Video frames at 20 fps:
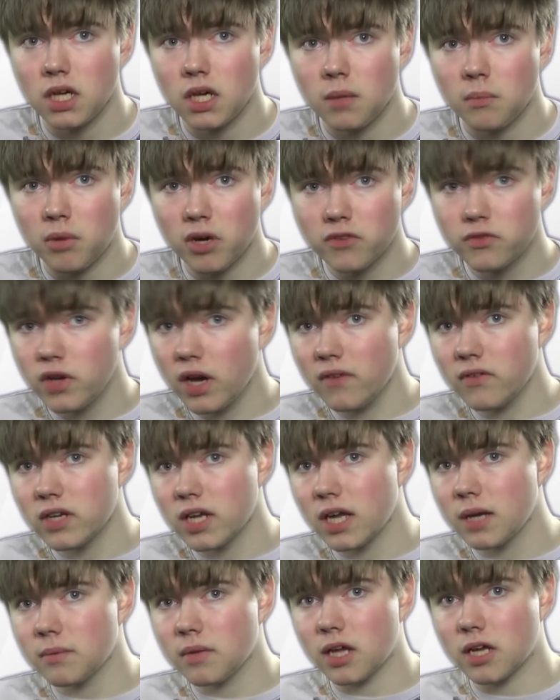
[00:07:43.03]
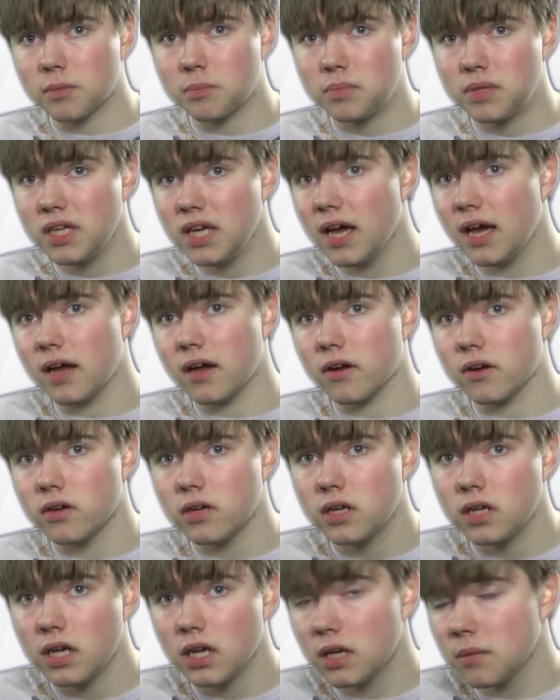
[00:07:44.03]
But if you have a name like Pierre,
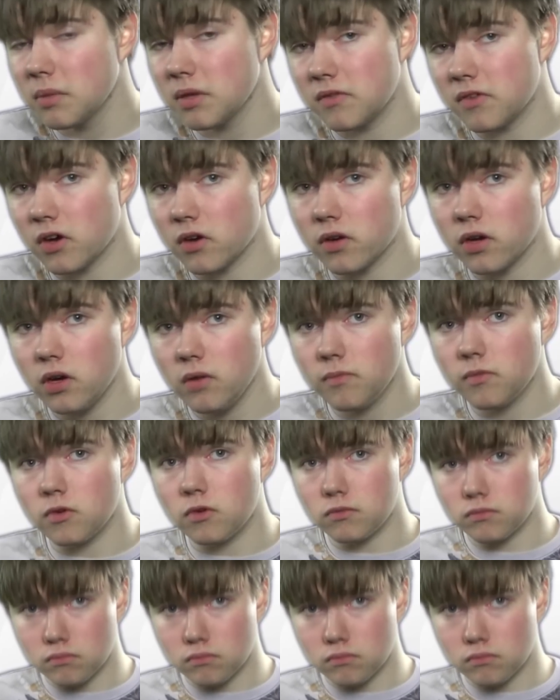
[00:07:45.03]
it can be very helpful.